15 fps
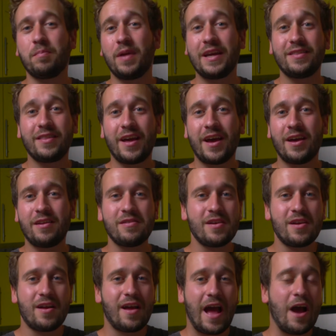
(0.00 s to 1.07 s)
make that
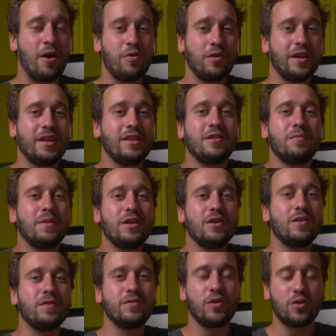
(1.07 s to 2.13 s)
out in the middle
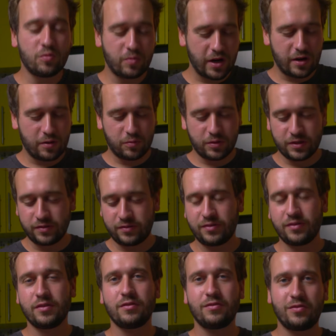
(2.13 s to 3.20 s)
of nowhere was
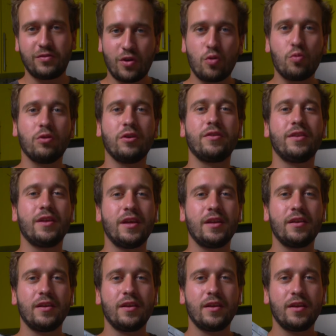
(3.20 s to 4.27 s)
so worth it.